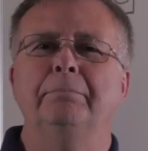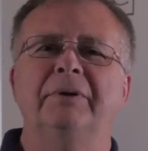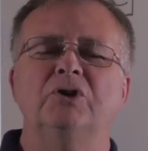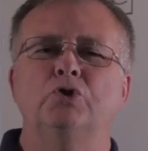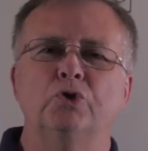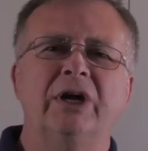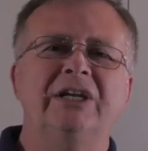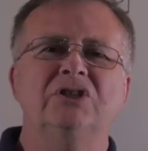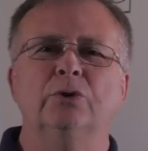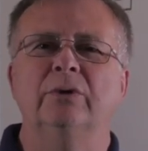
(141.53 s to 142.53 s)
but
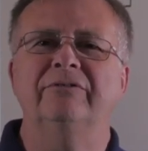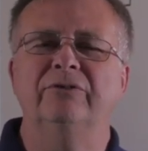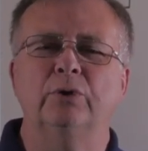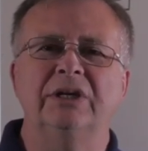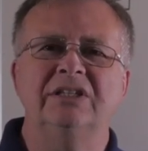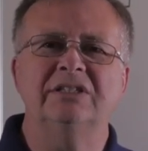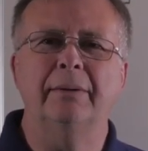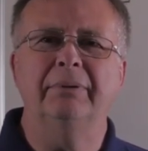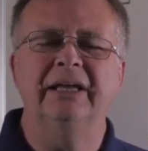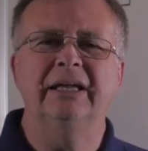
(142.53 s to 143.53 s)
try to avoid
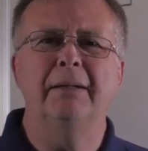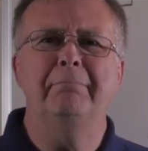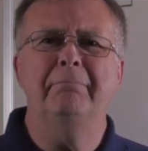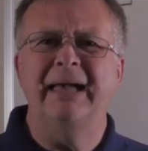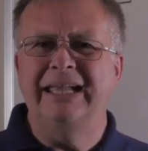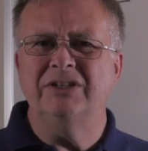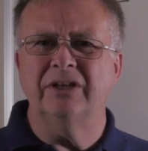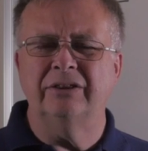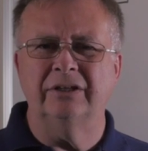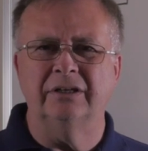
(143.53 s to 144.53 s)
doubling a
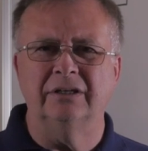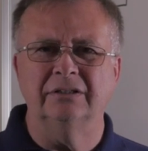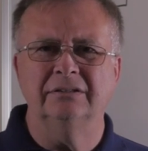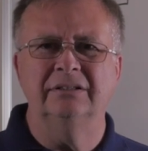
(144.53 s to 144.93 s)
major third.